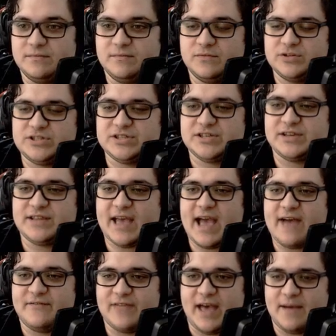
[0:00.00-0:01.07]
which is good they
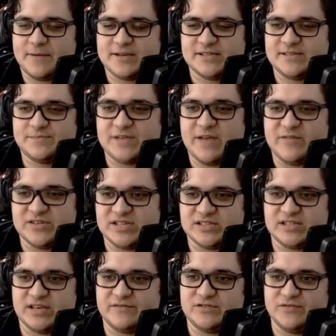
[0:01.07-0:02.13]
have that, because Ziff Davis
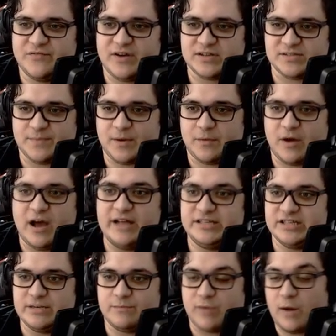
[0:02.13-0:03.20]
doesn't give two fucks about I
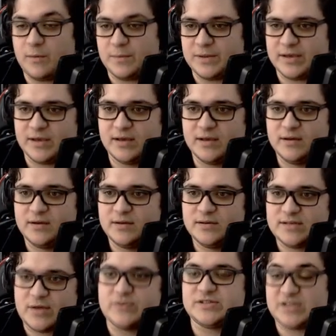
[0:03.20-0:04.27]
G N probably.
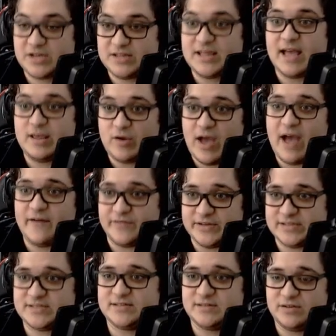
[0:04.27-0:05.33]
So it's yeah. good that you have
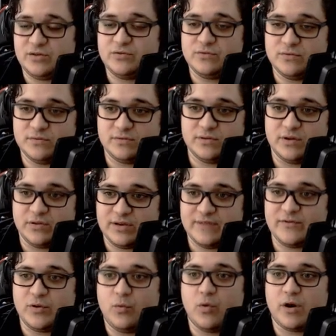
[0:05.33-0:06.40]
this. You you know,
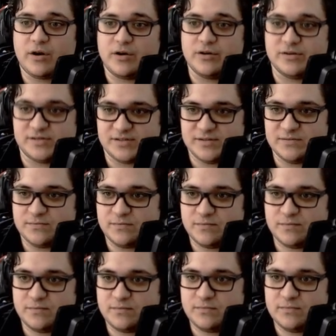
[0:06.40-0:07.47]
giving workers
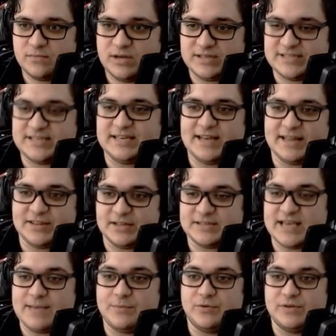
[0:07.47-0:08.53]
a seat at the
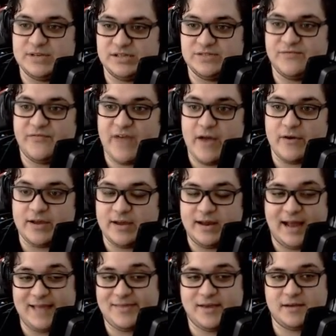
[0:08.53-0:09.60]
table is very
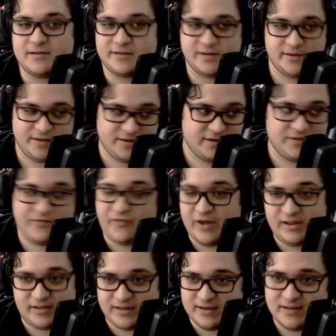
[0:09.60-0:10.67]
good. I think
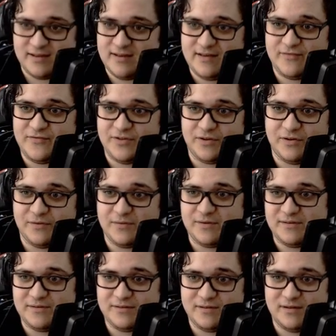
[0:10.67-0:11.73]
frankly, if you're
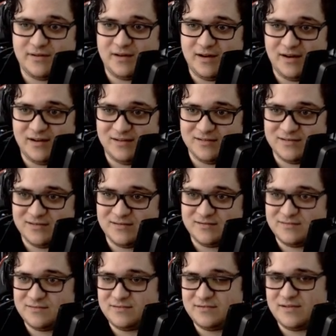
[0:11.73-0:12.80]
uh
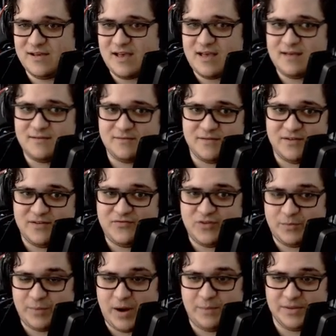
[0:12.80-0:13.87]
if
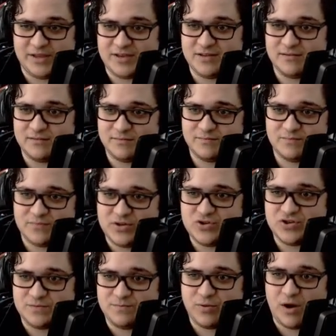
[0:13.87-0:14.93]
you're public, you
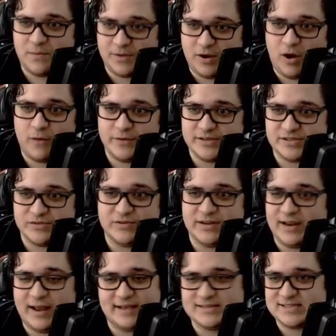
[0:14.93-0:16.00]
should probably always
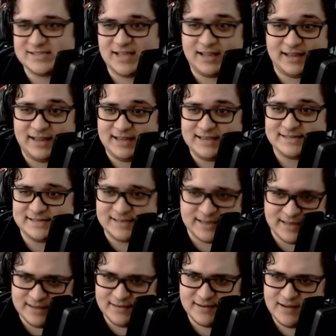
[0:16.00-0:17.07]
unionize. It's not that easy,
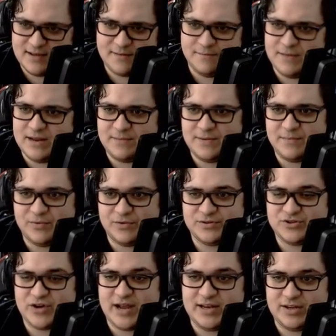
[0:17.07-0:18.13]
and many people
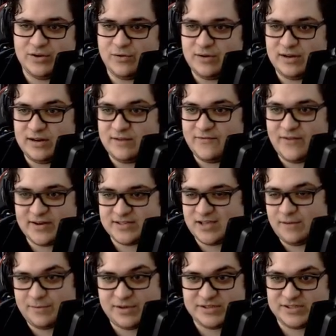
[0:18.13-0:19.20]
try to do it and it fucks
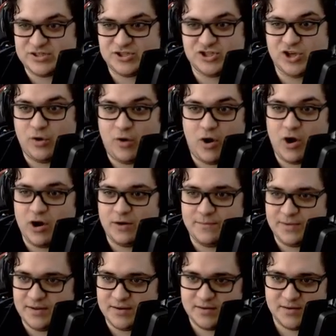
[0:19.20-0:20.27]
up because it's so hard. But